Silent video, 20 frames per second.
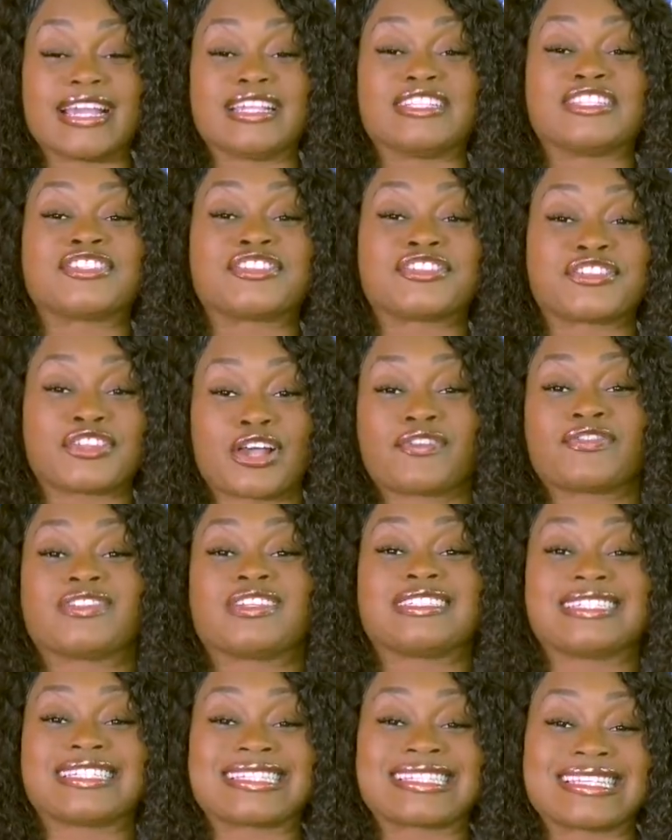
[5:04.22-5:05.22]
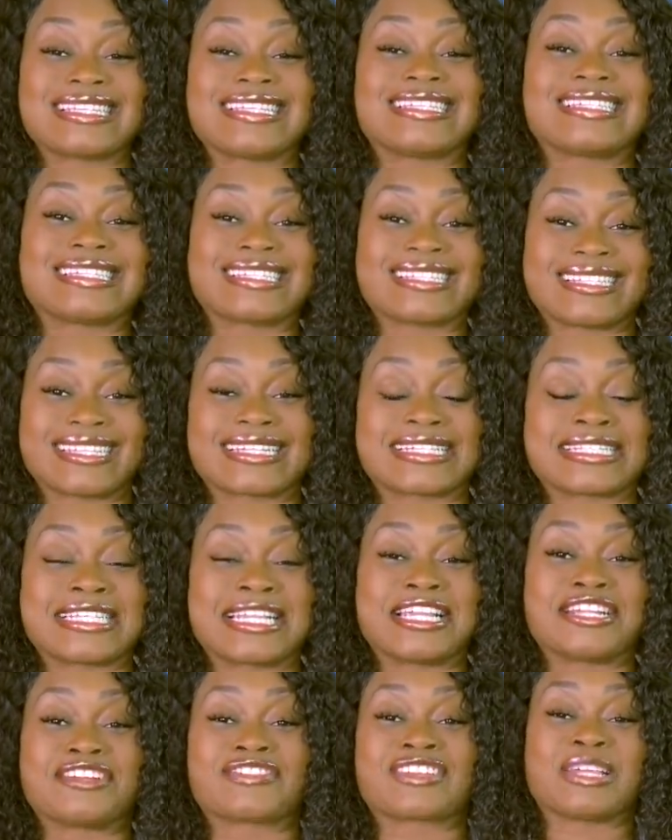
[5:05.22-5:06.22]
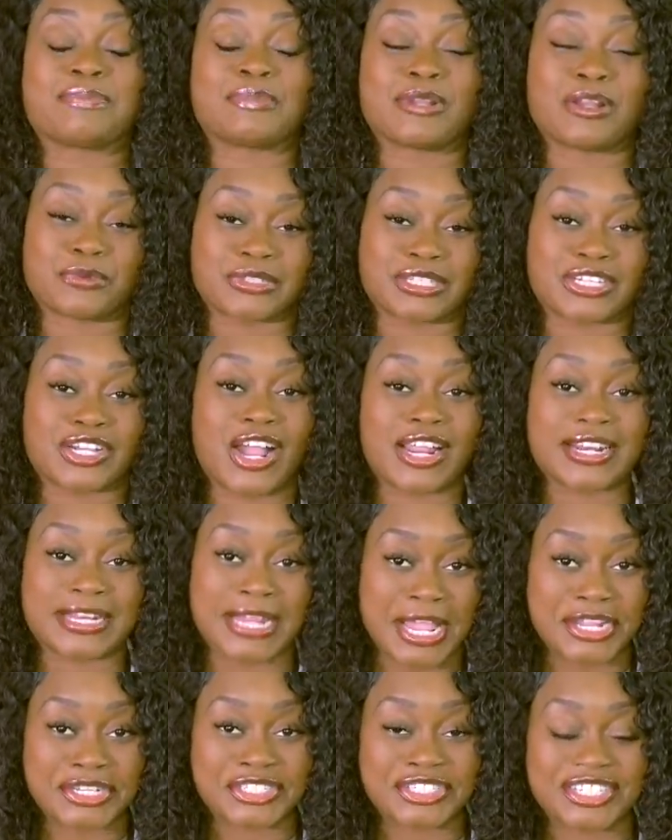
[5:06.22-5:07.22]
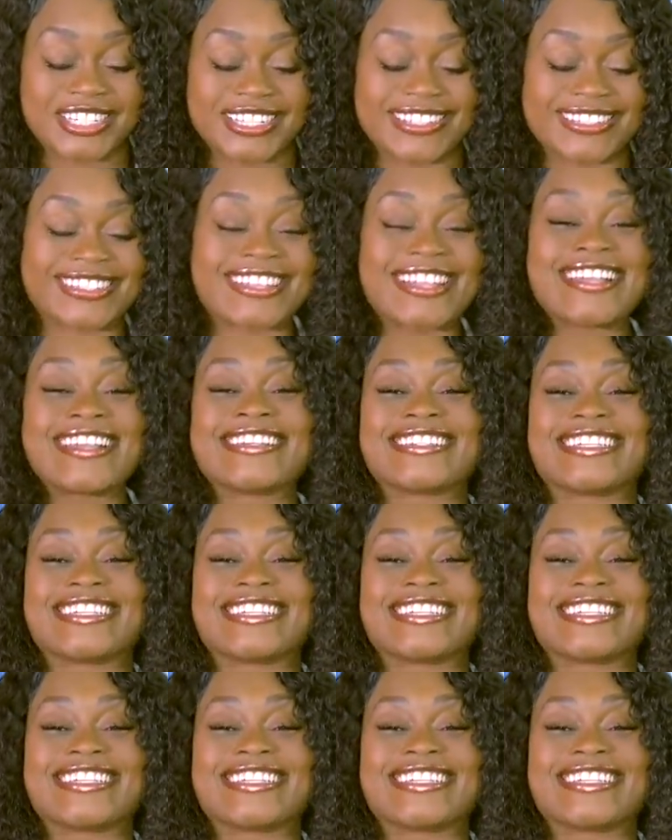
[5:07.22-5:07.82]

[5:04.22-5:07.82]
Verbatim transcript: and stuffed into season 16 of Keeping Up with the Kardashians.